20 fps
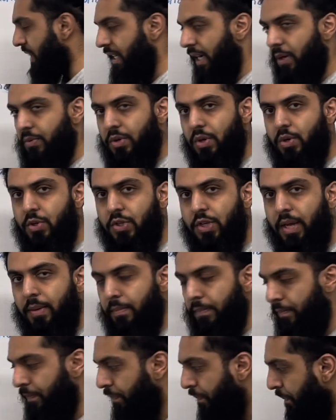down u
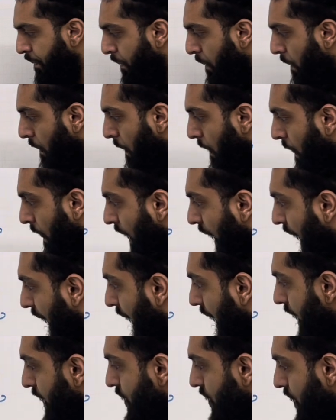shape.
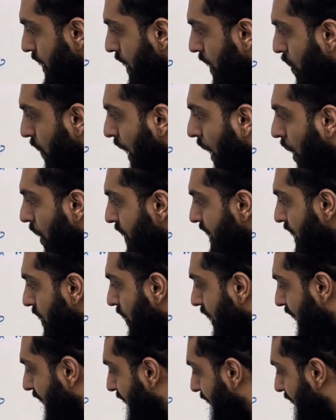And uh, we're only looking